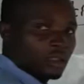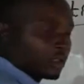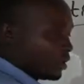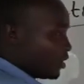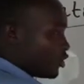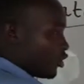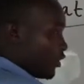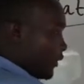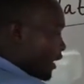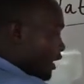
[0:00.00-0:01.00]
This is one
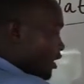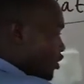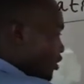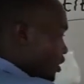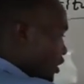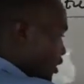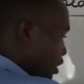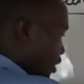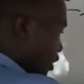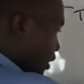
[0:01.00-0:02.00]
of the latitudes.
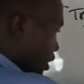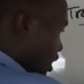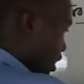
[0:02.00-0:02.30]
Then